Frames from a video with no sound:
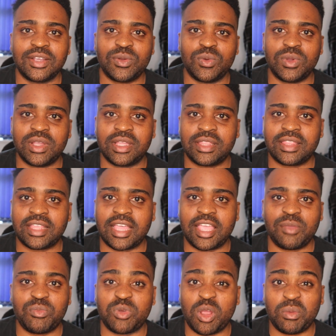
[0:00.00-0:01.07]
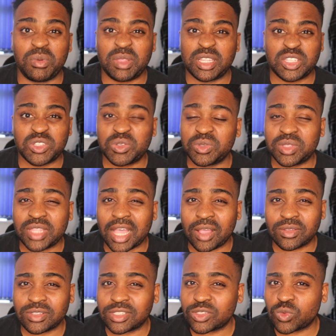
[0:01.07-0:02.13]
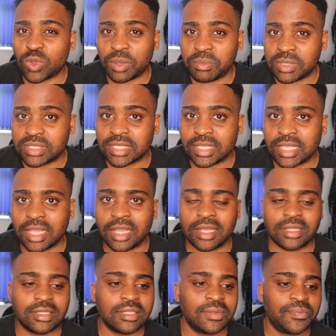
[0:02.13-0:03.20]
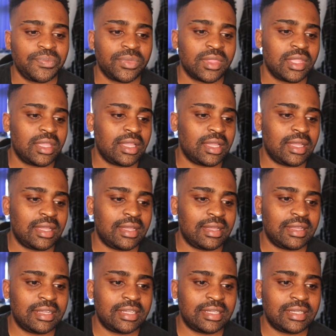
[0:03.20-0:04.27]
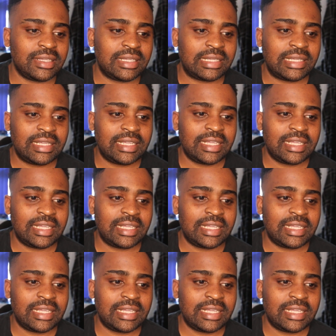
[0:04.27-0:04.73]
with a probably 2,000 square meter yard that